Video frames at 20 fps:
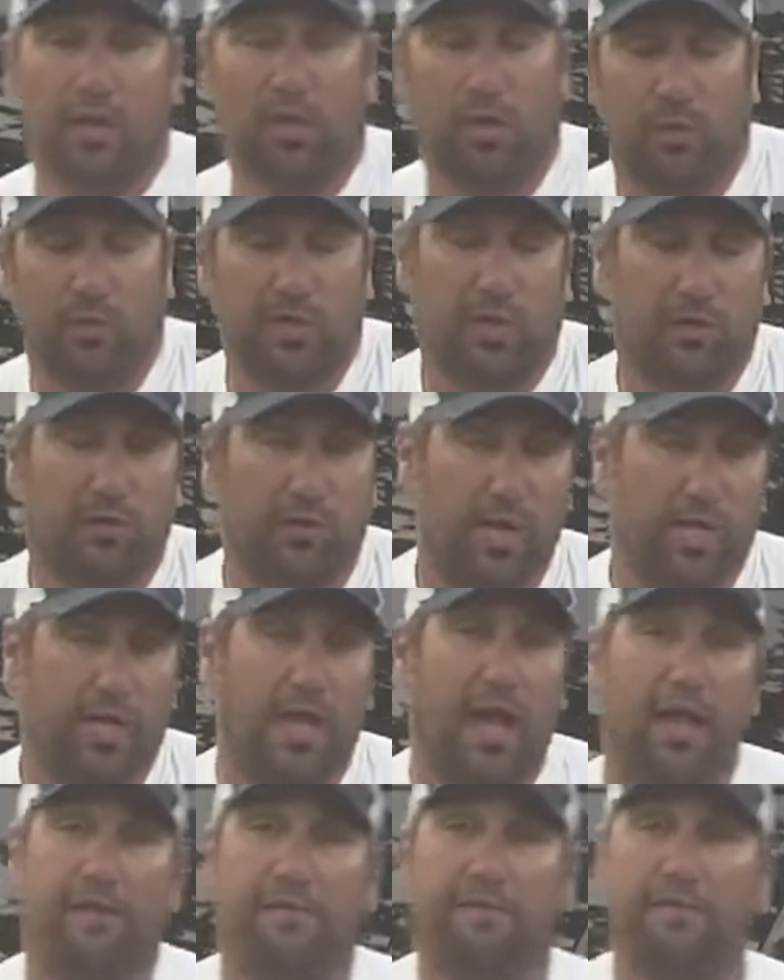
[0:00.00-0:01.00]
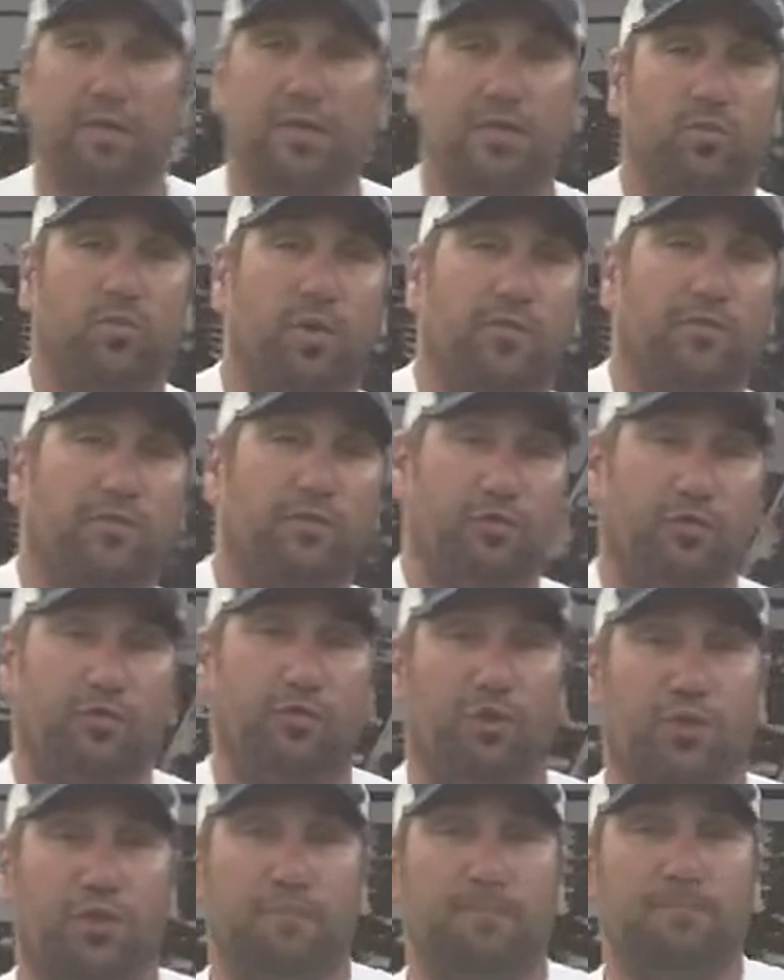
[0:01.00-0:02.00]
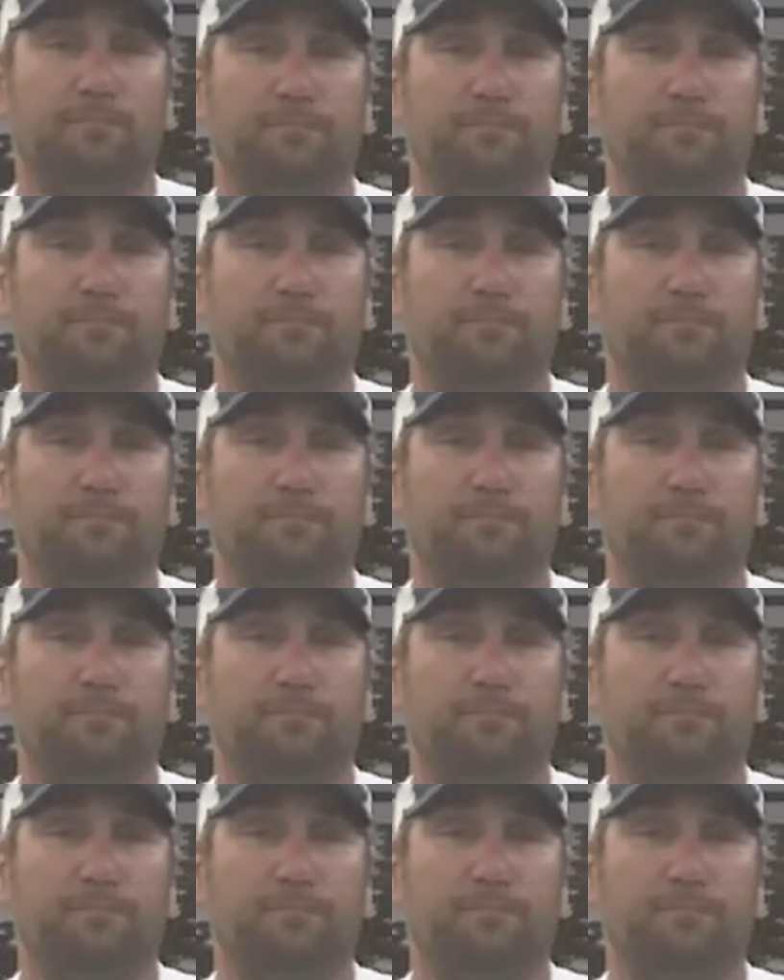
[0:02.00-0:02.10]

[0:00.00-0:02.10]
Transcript: He was a great guy to fish with for sure.